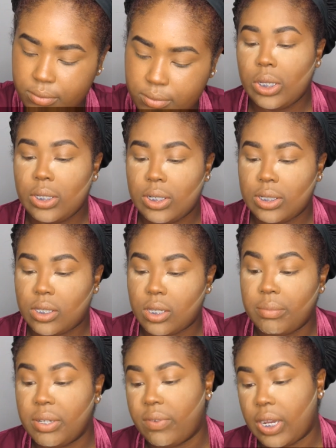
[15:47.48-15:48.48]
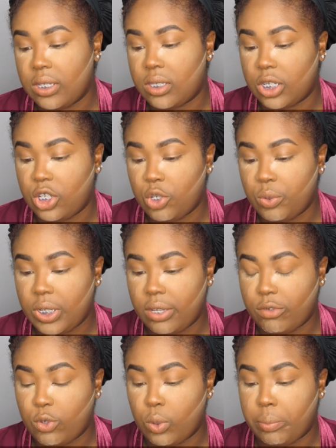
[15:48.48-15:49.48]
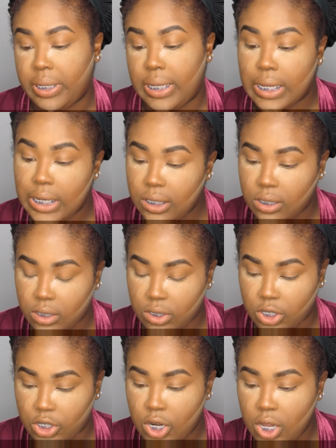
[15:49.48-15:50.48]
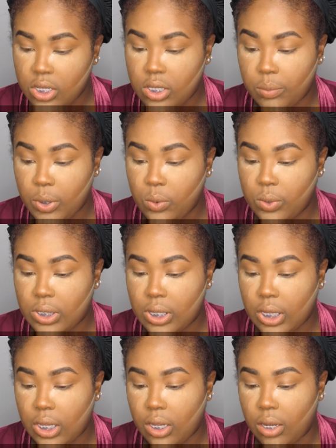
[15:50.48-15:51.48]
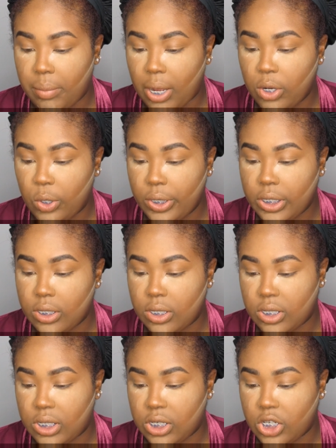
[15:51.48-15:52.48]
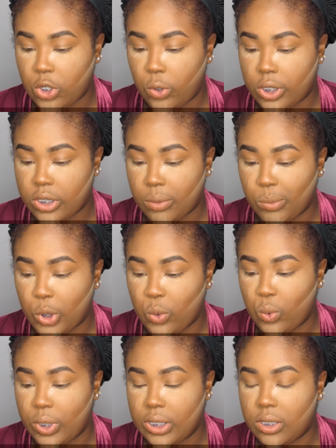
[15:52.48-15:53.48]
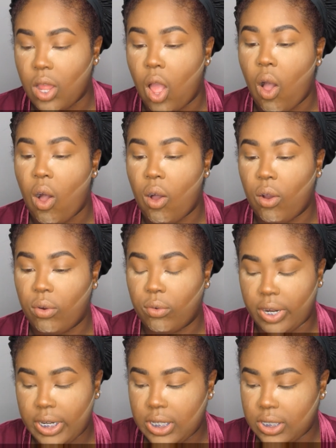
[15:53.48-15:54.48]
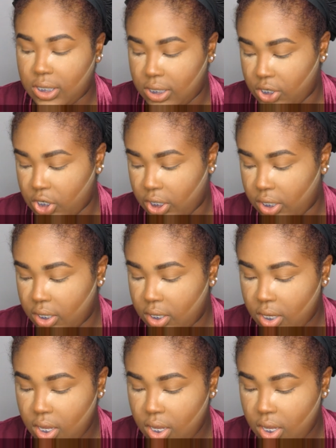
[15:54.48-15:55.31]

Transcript: What is some advice that you would give to a beginning teacher, someone who is thinking about going into teaching, or someone who is already teaching?